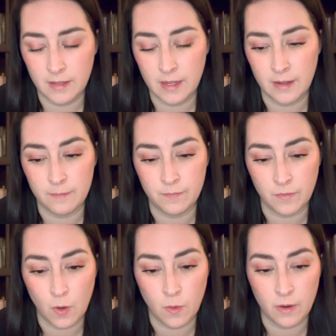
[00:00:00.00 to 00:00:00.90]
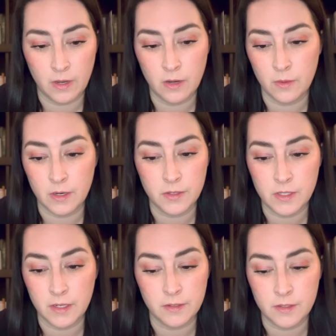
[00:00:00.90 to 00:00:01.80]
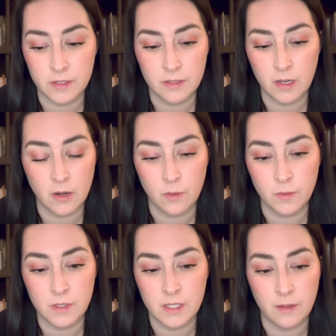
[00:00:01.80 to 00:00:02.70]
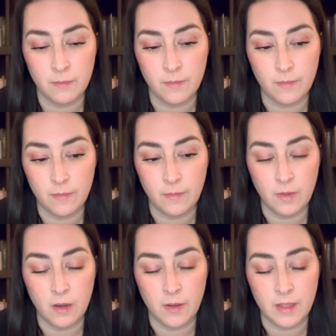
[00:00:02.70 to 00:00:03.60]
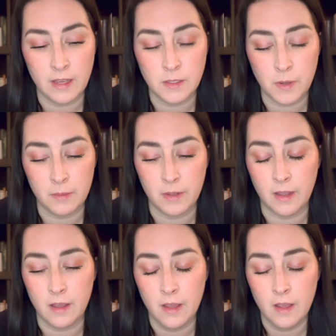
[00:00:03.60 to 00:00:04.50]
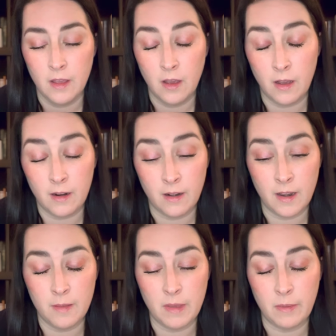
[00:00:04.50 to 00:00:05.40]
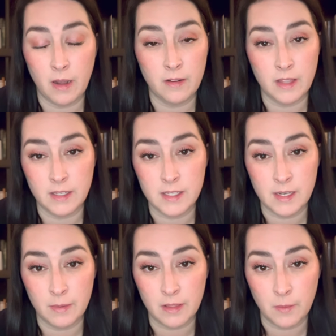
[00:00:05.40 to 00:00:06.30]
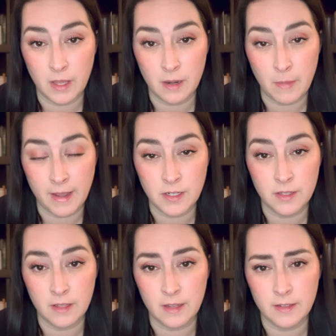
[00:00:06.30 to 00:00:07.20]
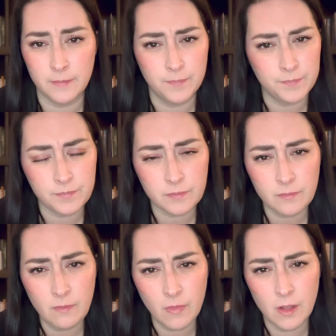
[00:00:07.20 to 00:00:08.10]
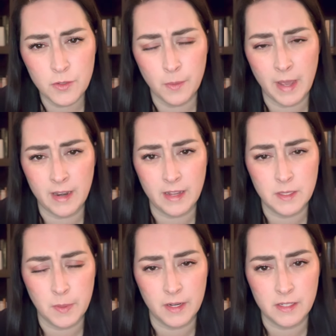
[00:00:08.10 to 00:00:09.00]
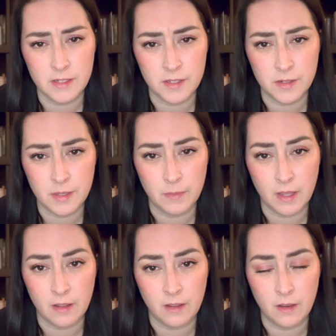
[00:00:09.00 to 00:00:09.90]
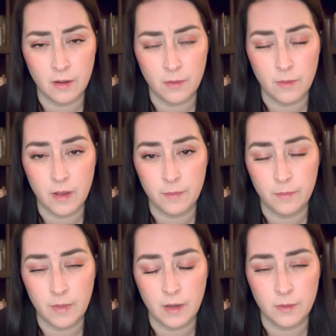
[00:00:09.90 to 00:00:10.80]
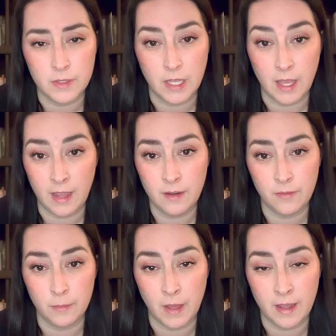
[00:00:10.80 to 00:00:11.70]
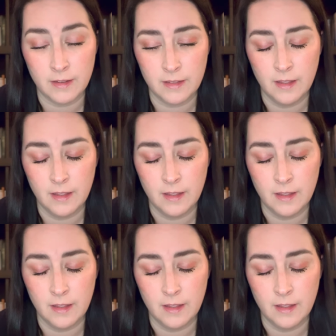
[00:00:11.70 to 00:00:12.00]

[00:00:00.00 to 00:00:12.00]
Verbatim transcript: Um, or, you know, there's, there's, you know, some, you know, I think it's probably hard, maybe hard thing to stomach that we can imagine that traumatic experiences or something, you know, uh, you know, to gain from that